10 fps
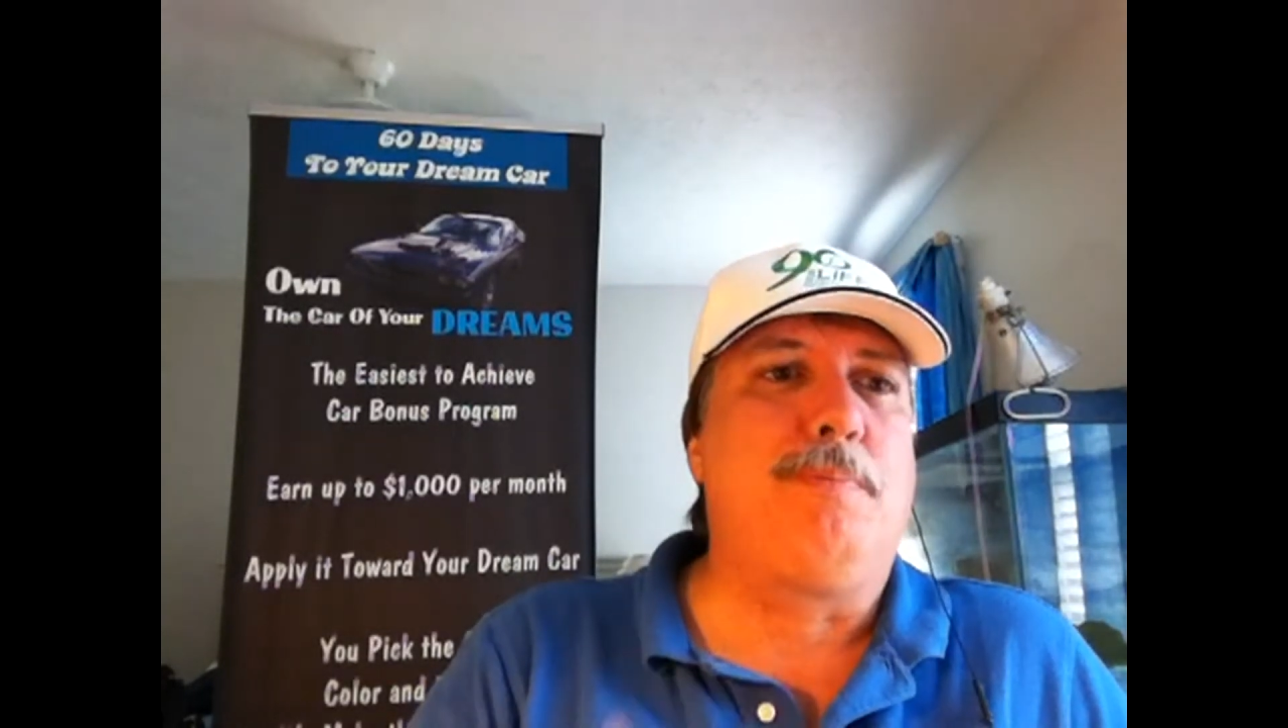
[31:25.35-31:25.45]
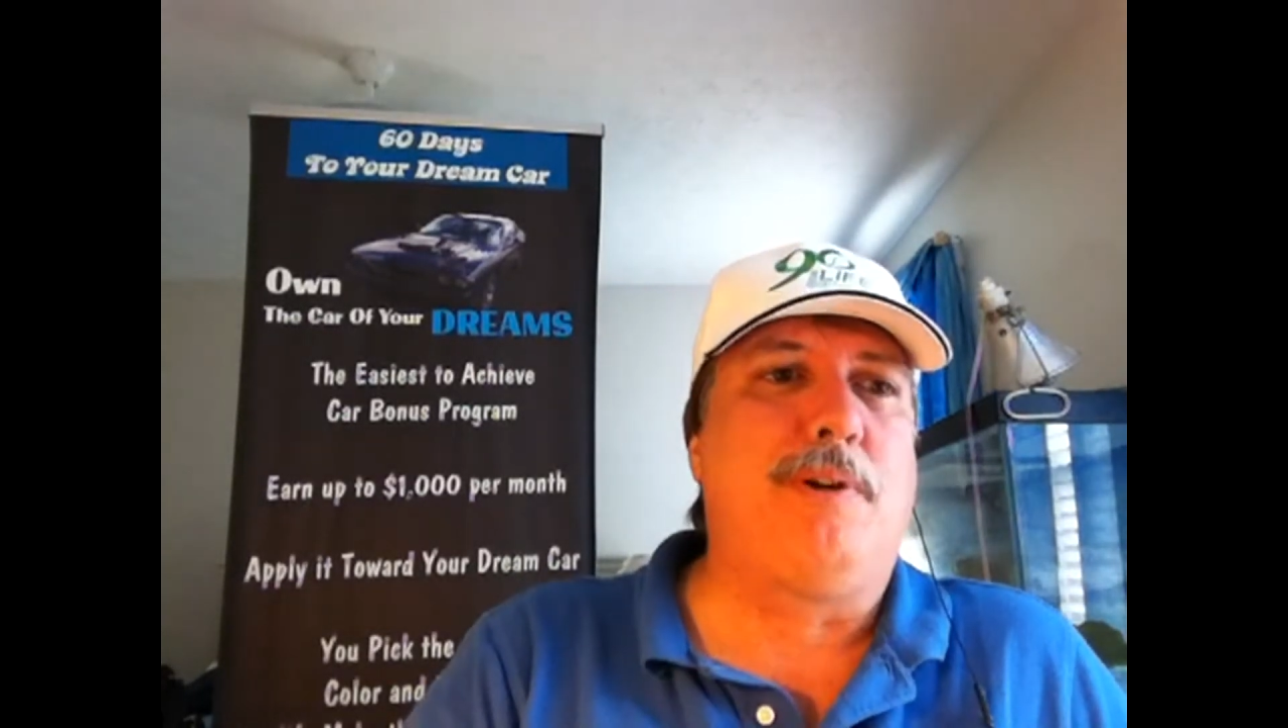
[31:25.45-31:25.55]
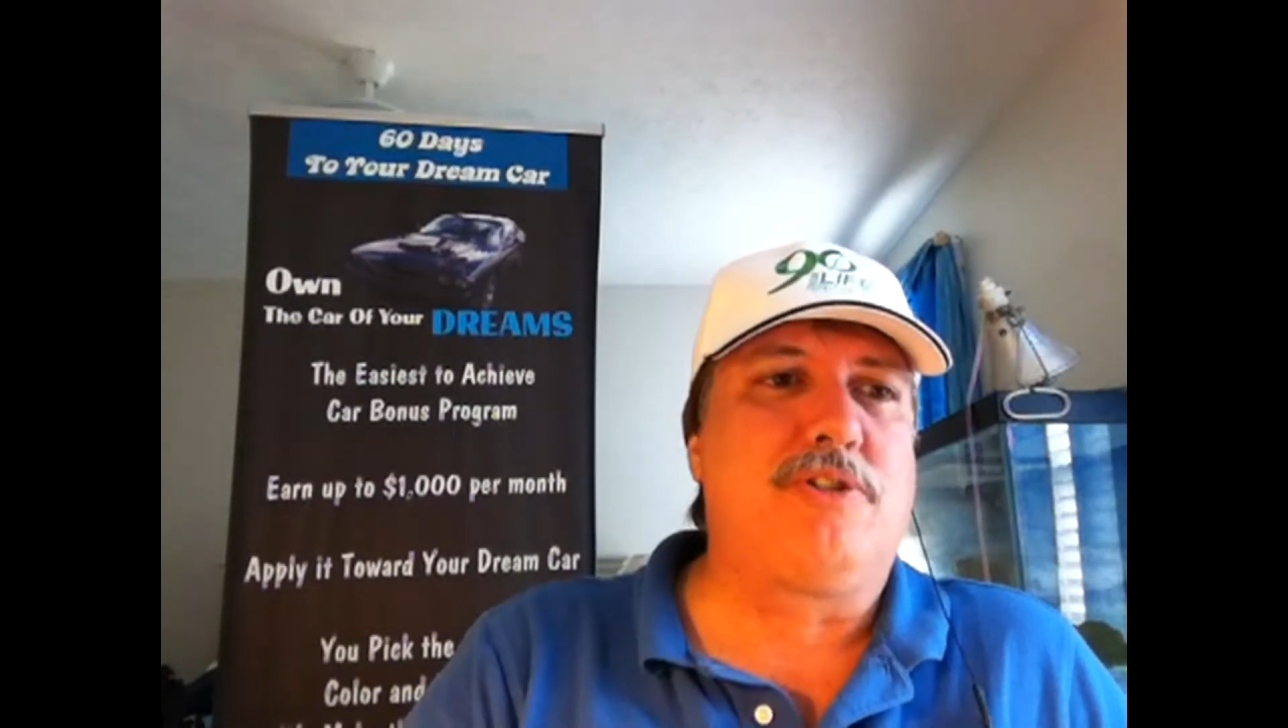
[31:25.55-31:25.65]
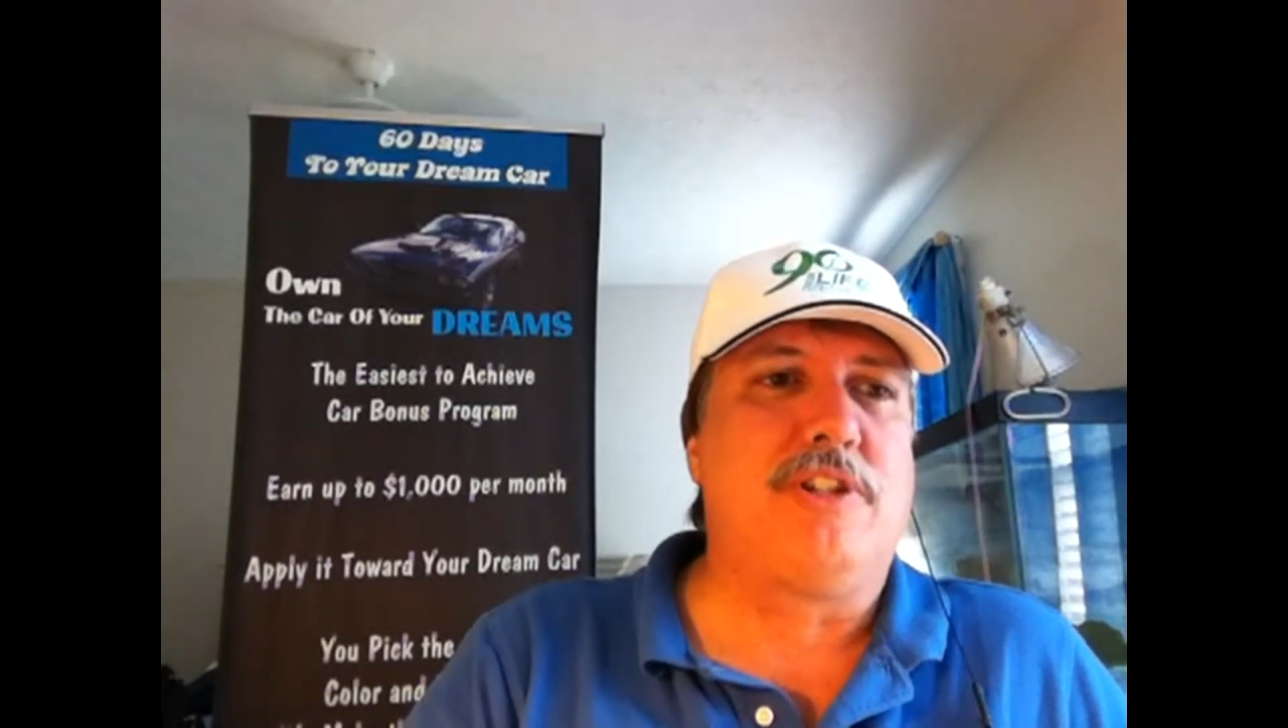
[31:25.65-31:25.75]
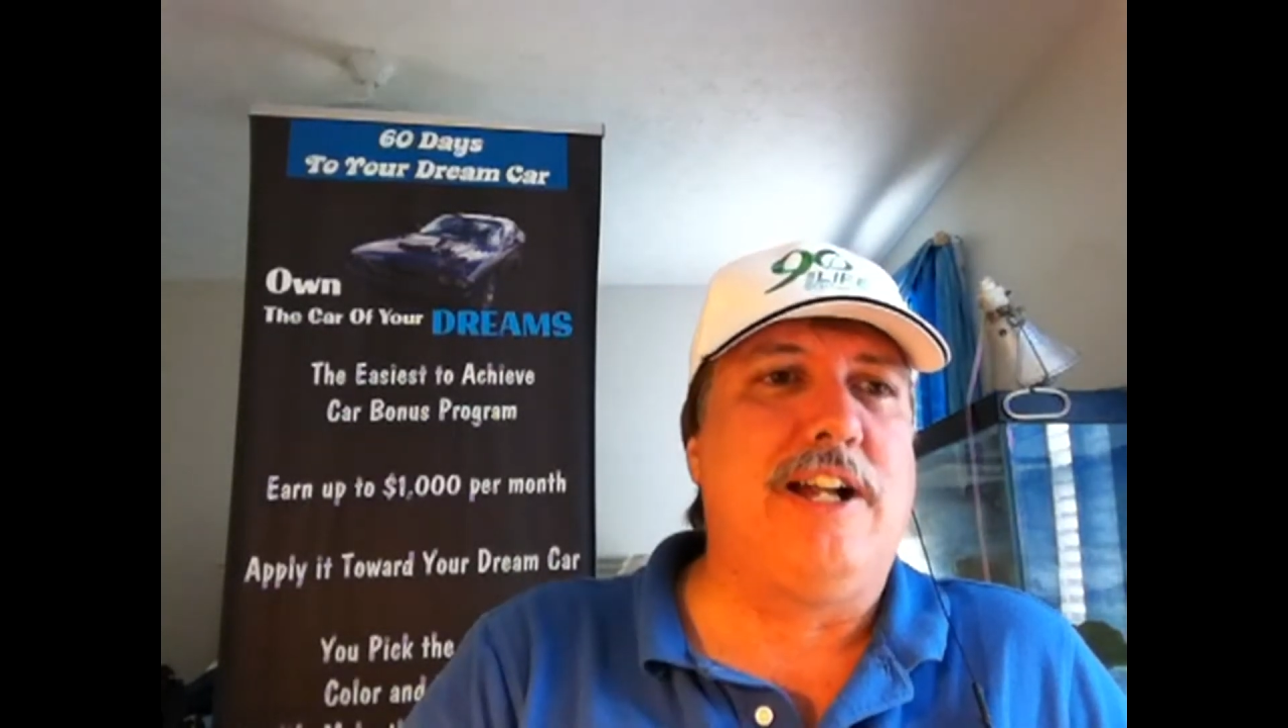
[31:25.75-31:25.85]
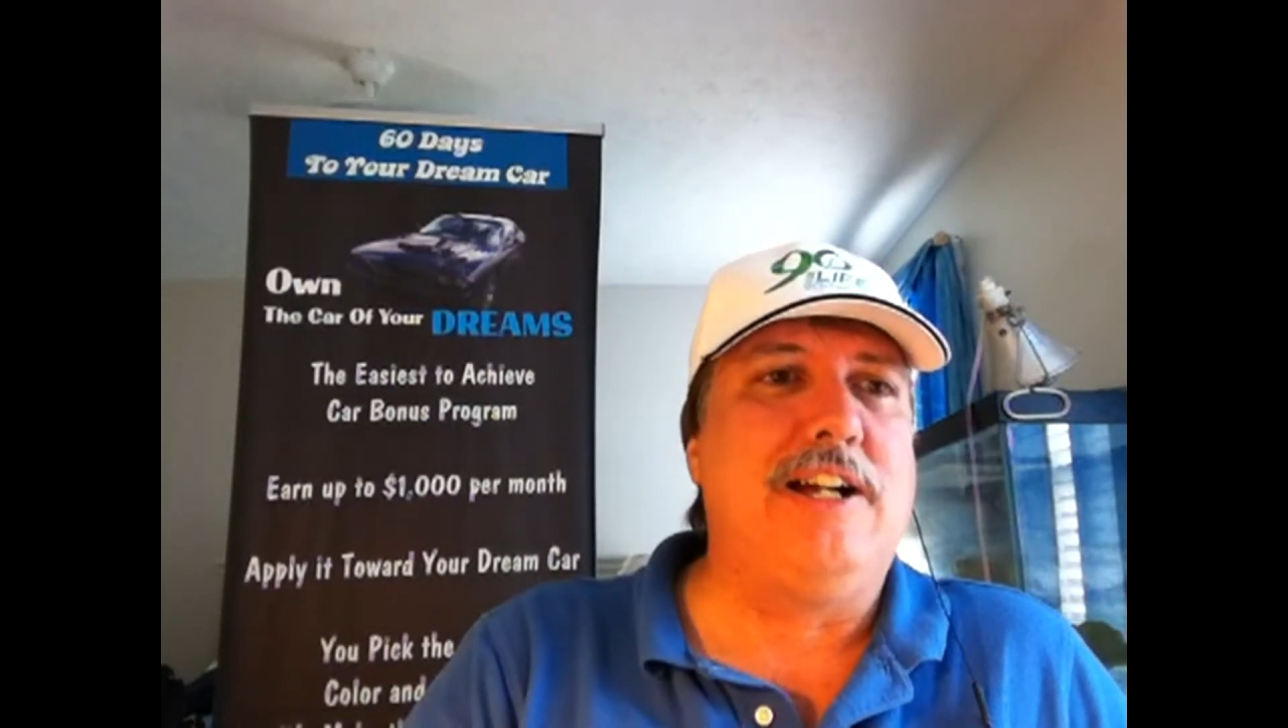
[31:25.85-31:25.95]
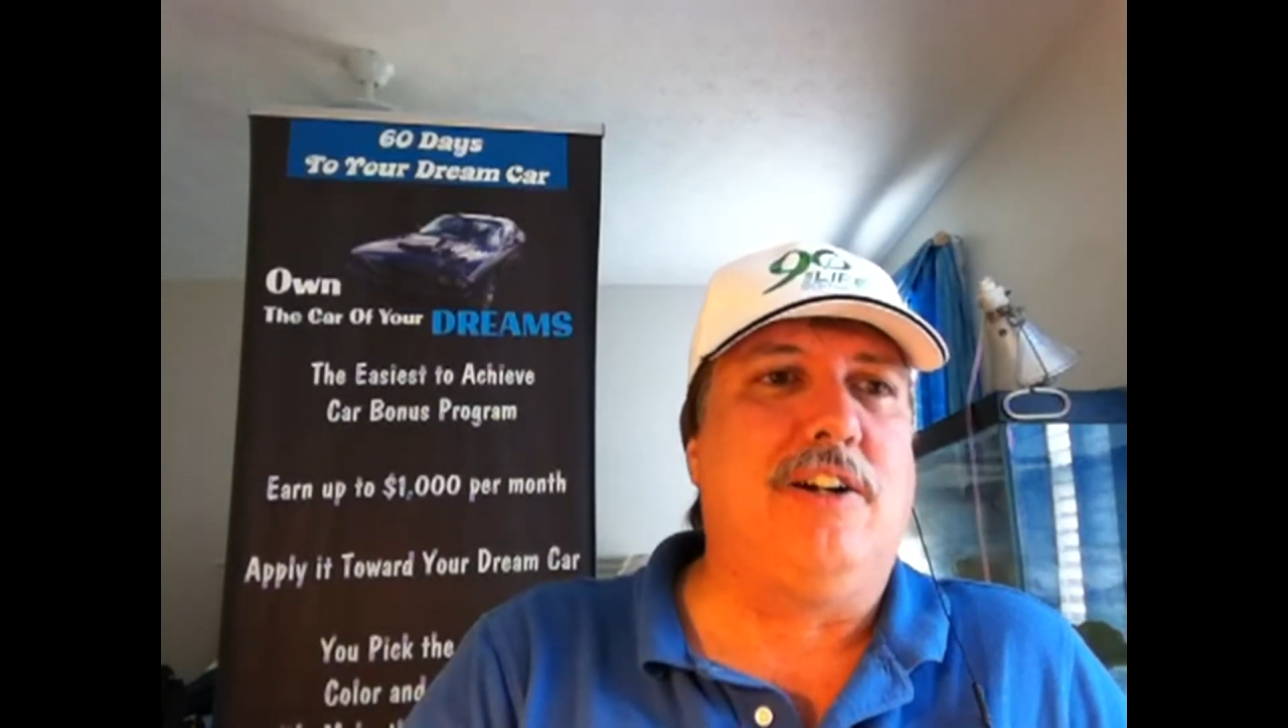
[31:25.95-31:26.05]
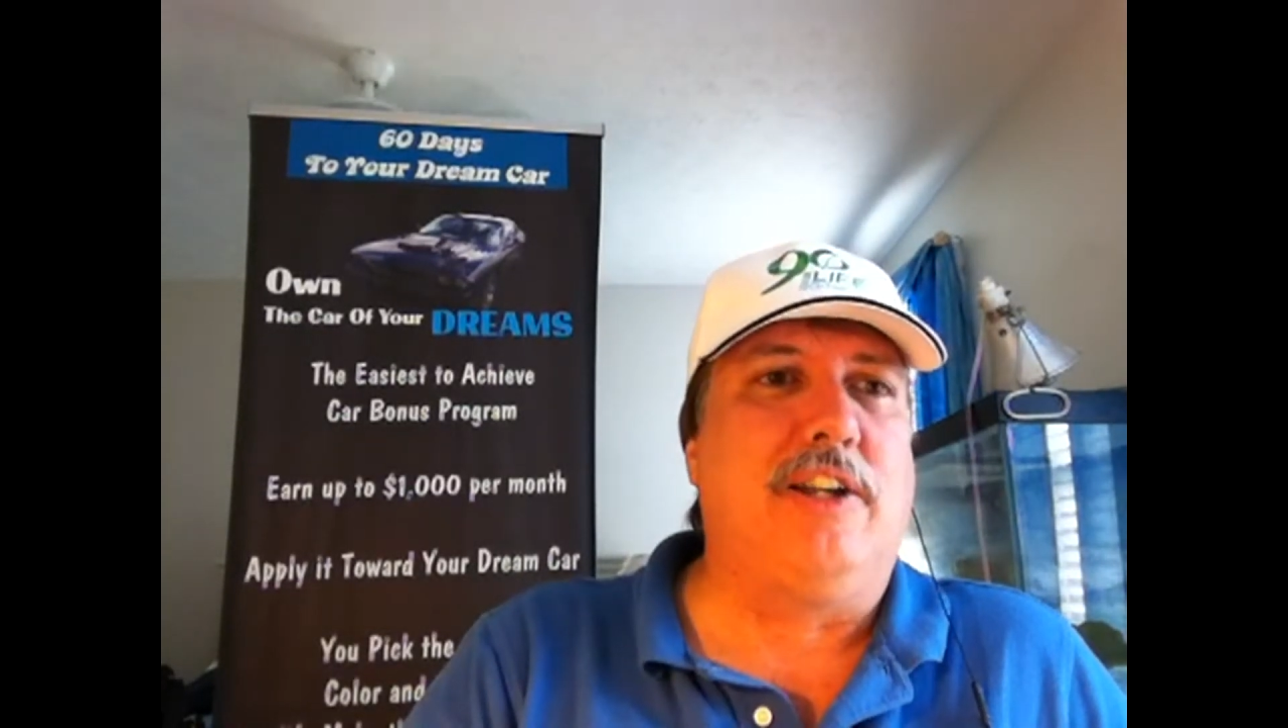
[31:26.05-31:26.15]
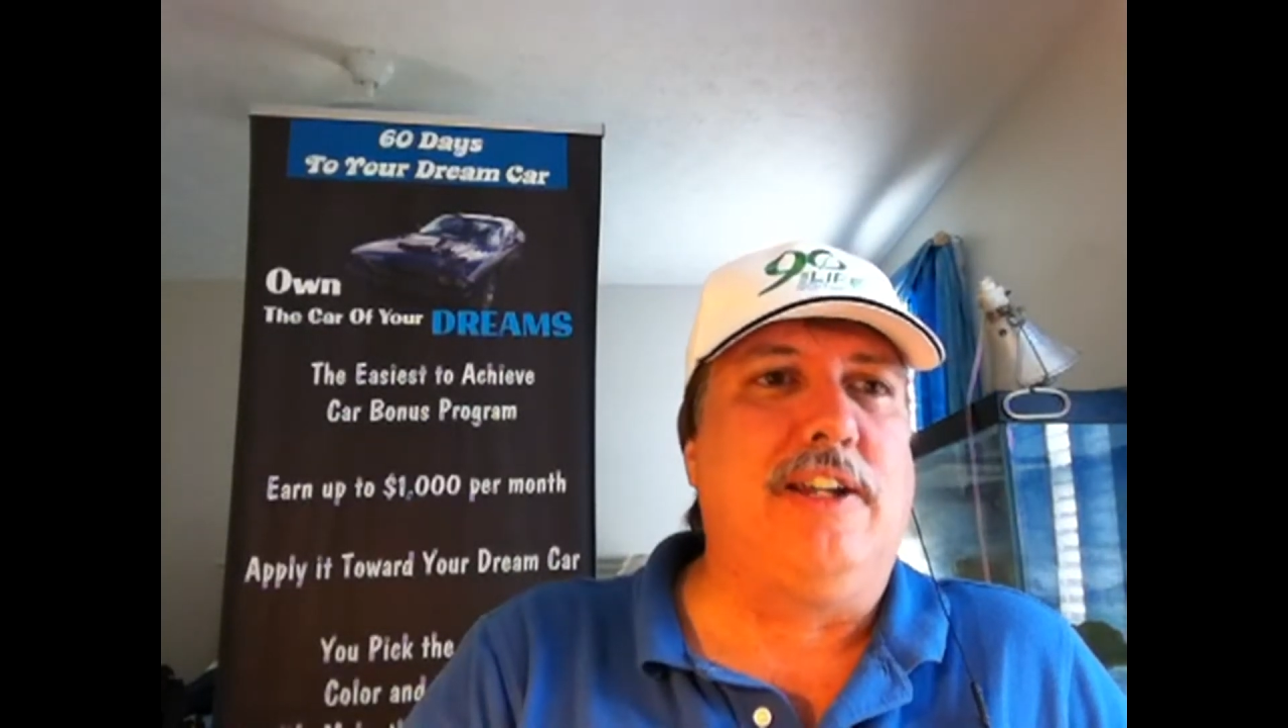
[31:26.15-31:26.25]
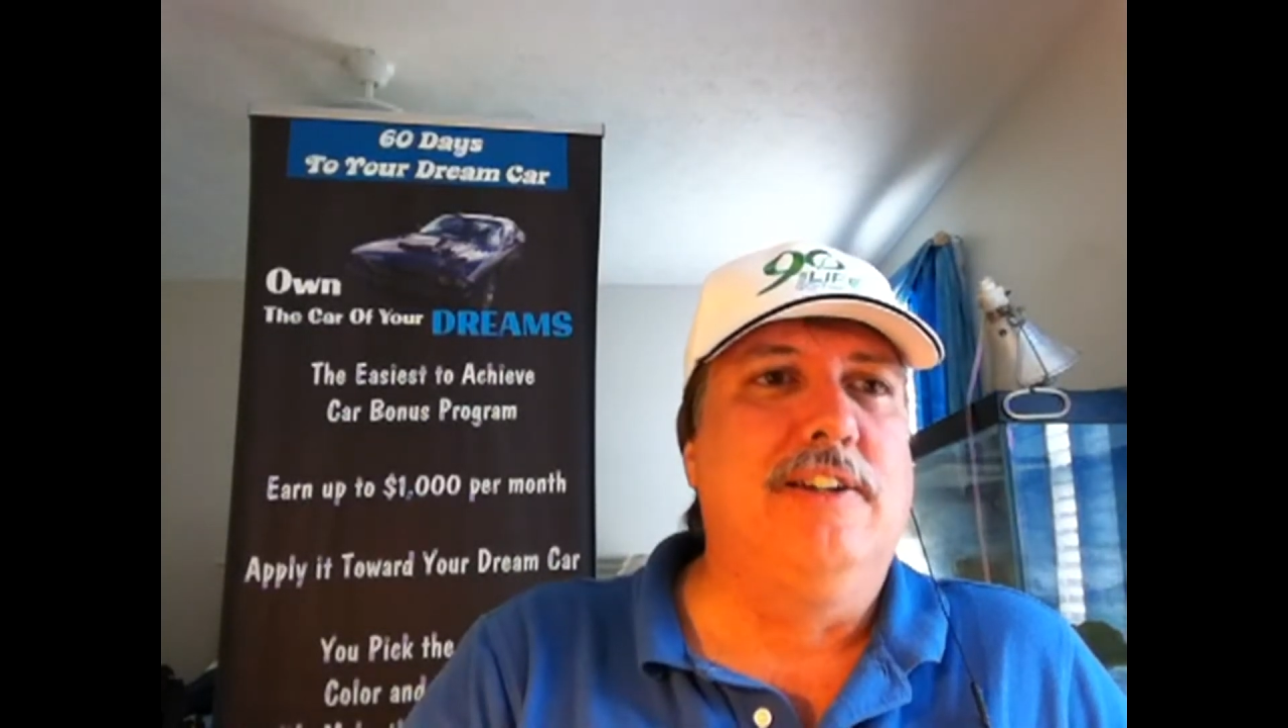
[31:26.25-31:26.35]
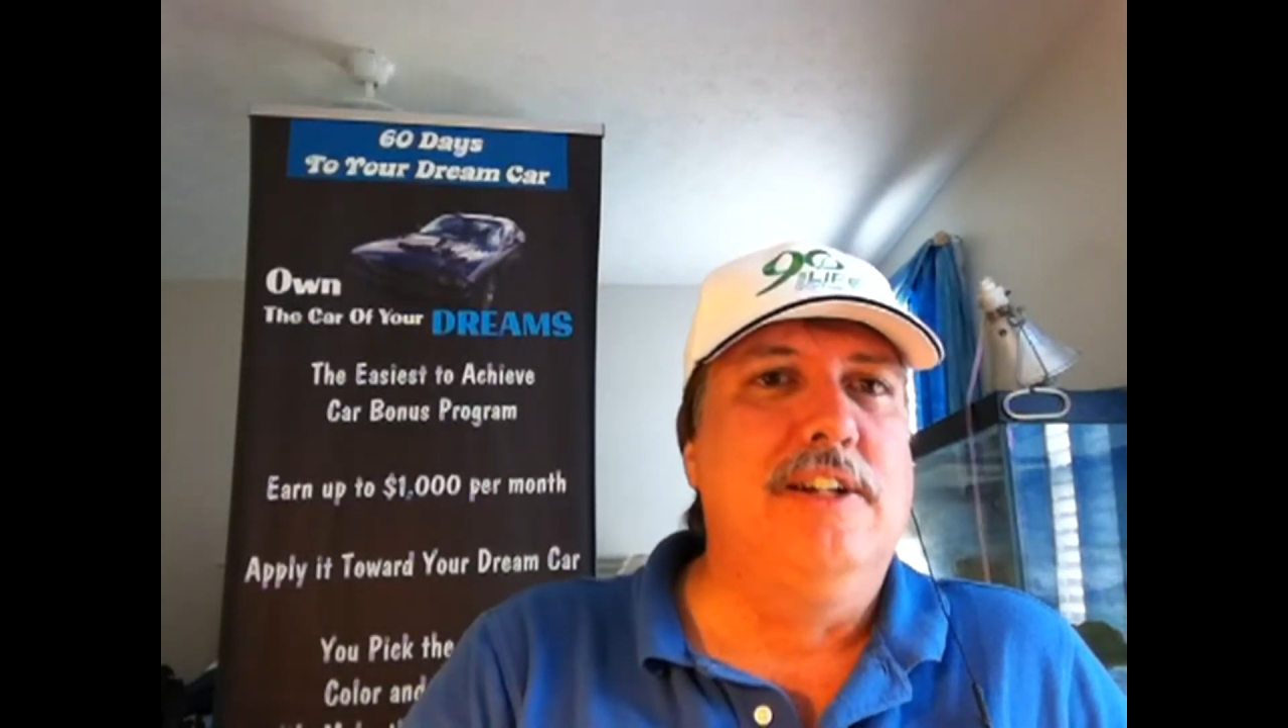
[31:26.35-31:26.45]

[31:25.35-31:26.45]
personality.